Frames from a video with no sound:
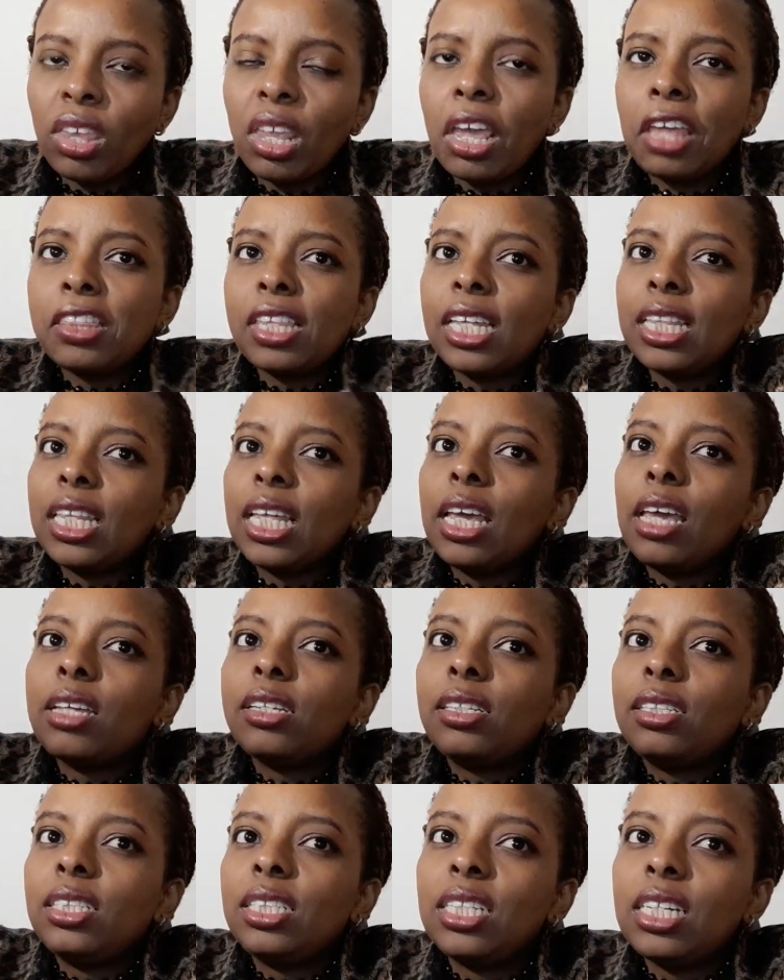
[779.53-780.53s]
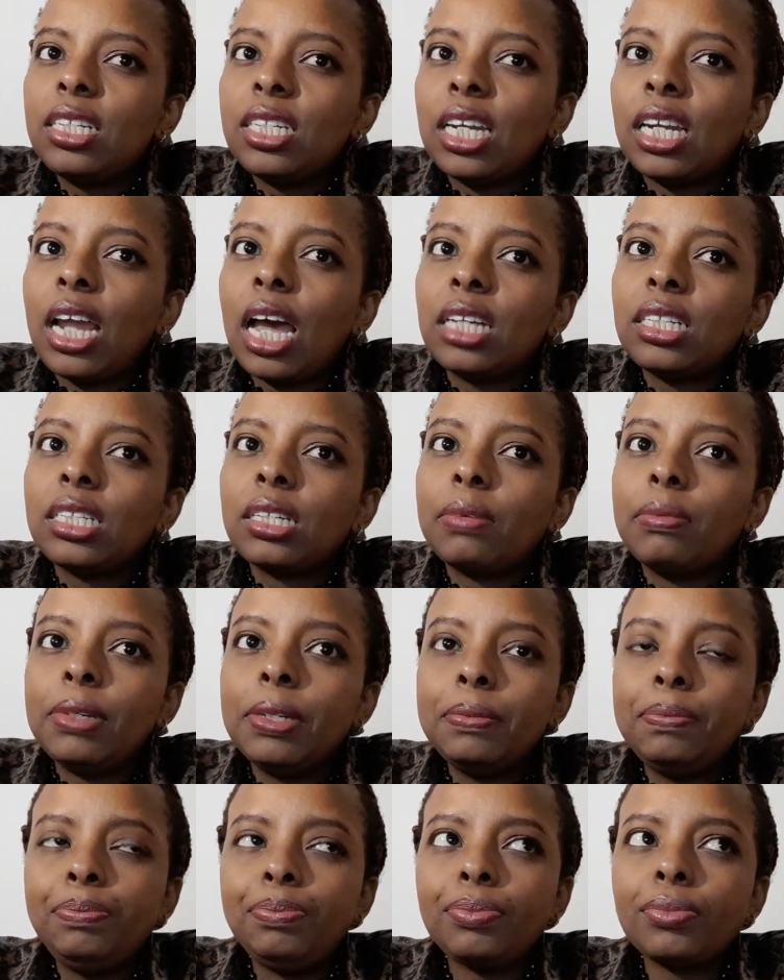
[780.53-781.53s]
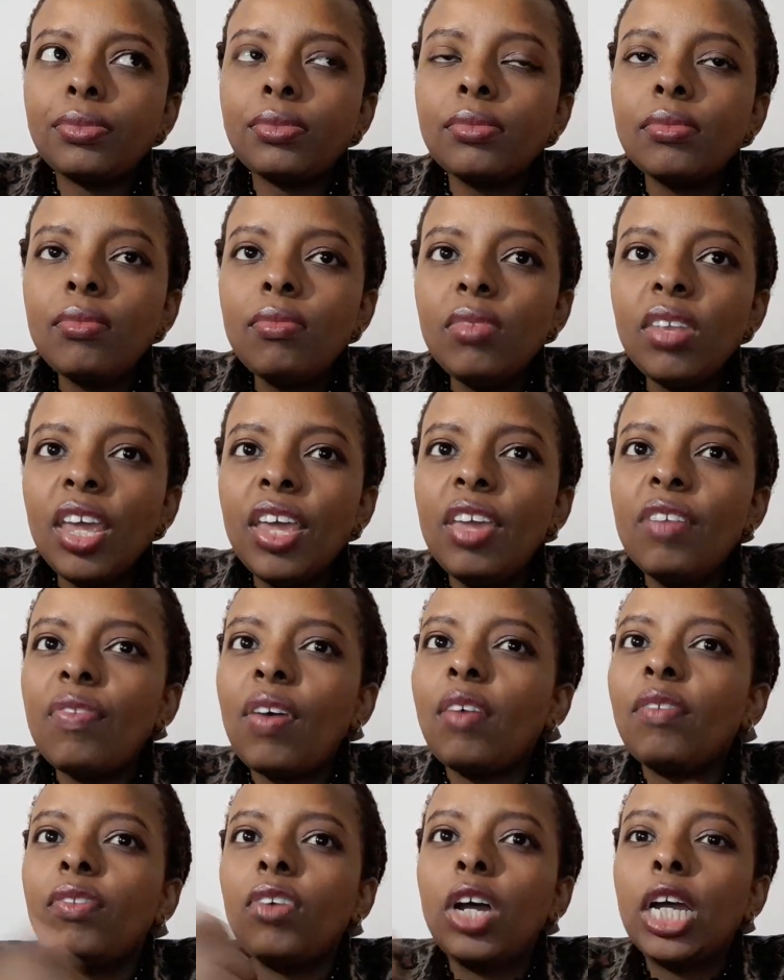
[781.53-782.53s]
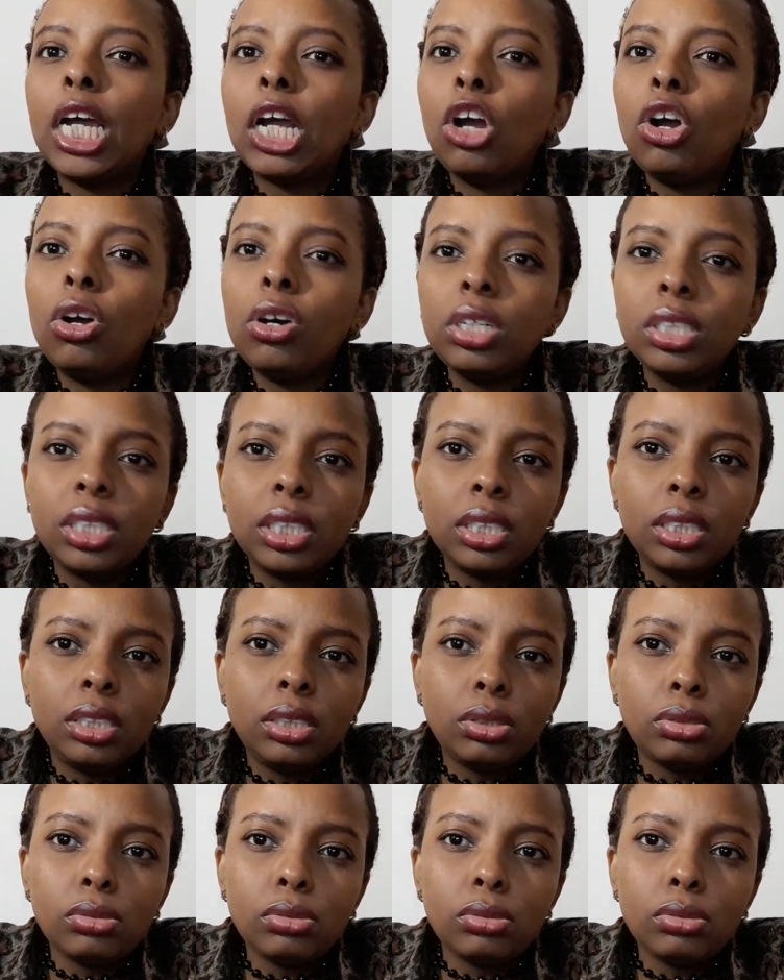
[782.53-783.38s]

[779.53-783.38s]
And then they sit and ask me if I've got